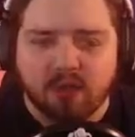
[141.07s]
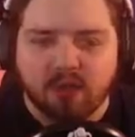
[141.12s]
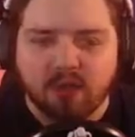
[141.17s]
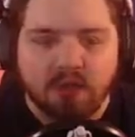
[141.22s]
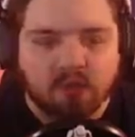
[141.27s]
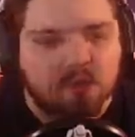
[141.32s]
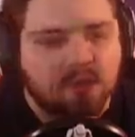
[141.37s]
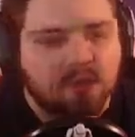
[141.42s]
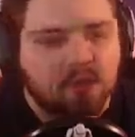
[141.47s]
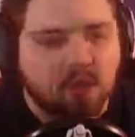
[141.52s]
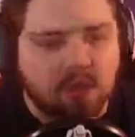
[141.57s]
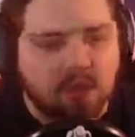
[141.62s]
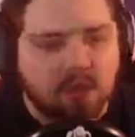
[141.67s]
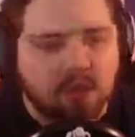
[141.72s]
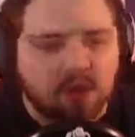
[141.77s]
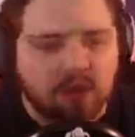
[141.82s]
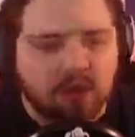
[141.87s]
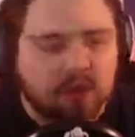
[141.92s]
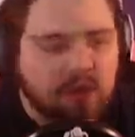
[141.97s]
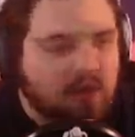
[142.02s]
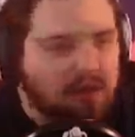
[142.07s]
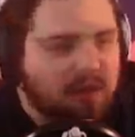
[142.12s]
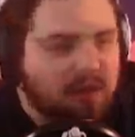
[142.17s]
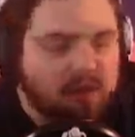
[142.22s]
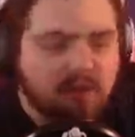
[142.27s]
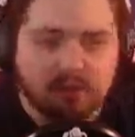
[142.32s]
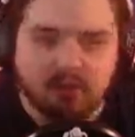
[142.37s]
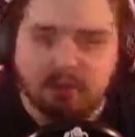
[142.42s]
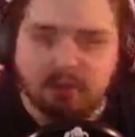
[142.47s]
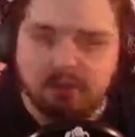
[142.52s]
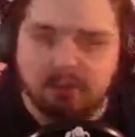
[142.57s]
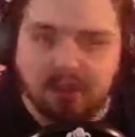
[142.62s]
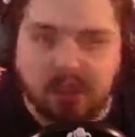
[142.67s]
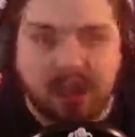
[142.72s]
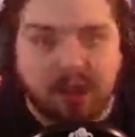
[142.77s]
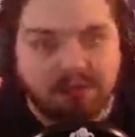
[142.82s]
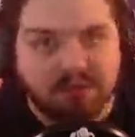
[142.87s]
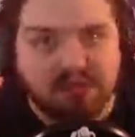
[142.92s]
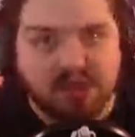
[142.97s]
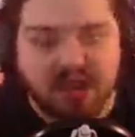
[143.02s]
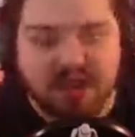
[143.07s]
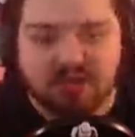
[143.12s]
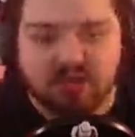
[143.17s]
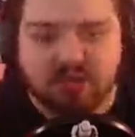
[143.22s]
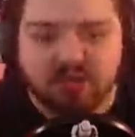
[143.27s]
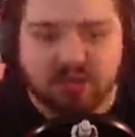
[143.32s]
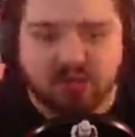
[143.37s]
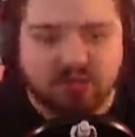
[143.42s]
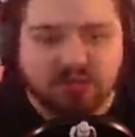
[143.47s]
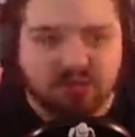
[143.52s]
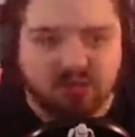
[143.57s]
Oh, well, perhaps later.